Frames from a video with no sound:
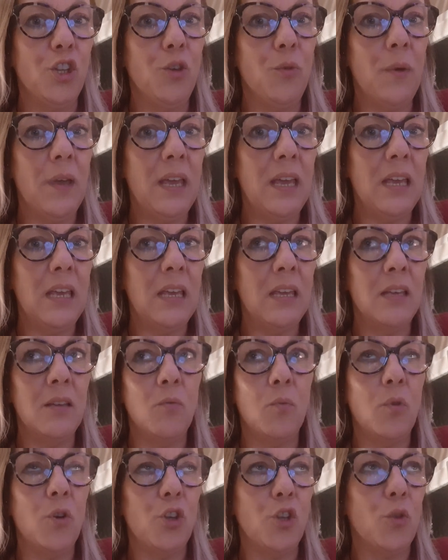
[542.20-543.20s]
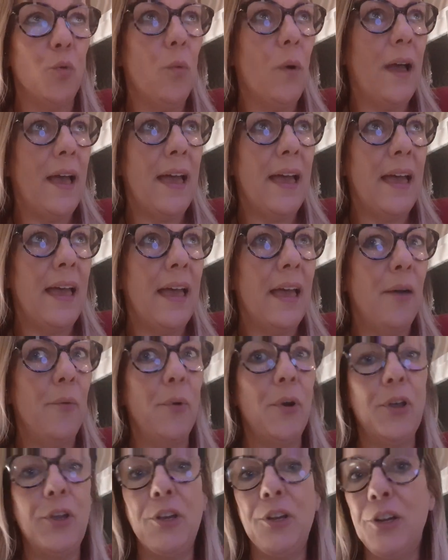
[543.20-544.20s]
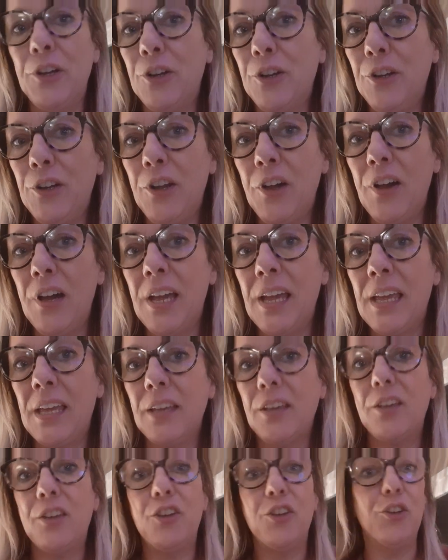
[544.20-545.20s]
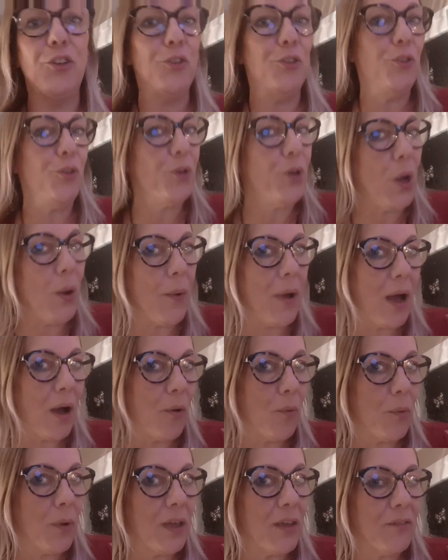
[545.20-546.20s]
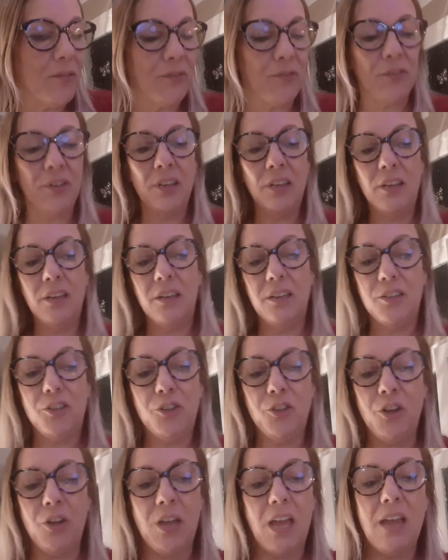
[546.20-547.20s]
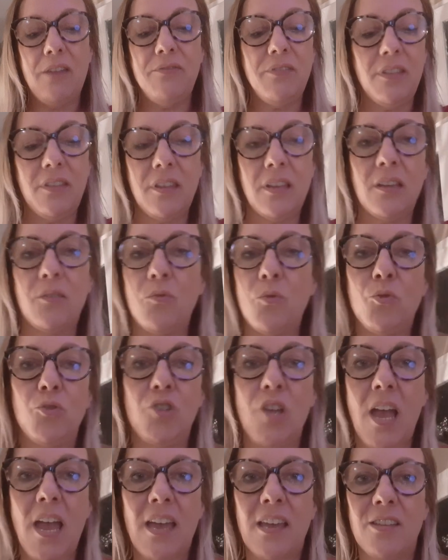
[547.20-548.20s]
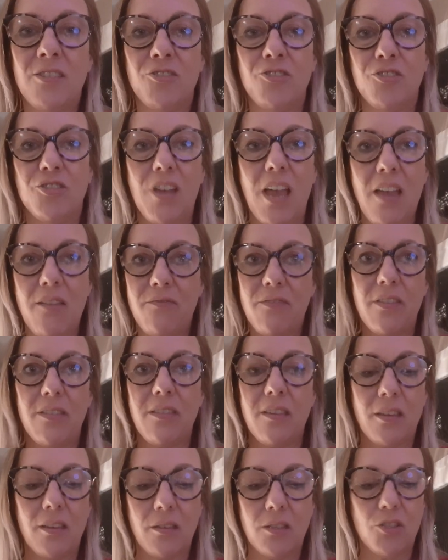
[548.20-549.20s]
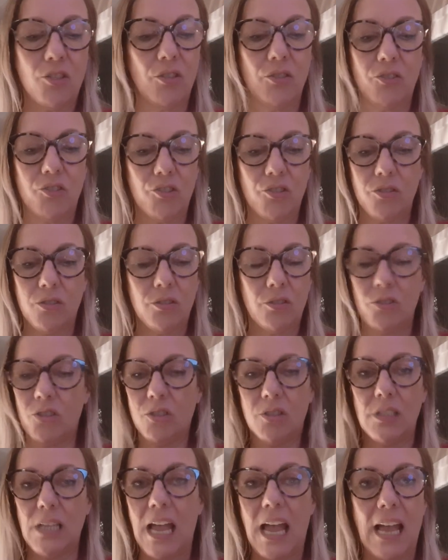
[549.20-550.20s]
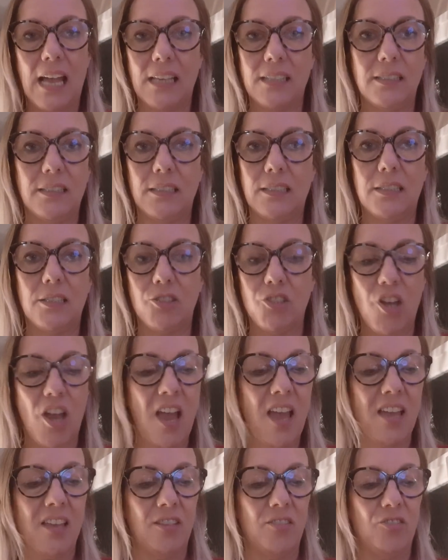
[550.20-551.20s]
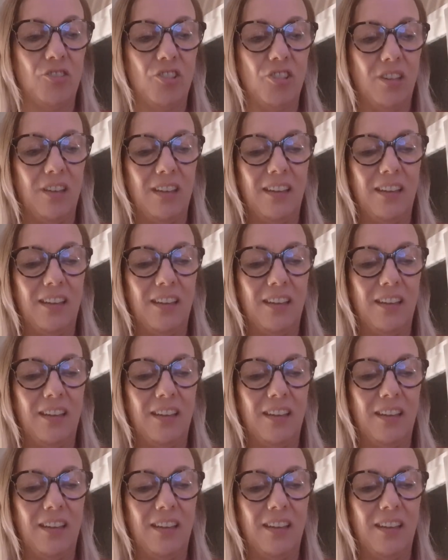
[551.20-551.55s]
you eat, what you wear, what you look like, who you go out with. You know, everything will change. Everything just has to change.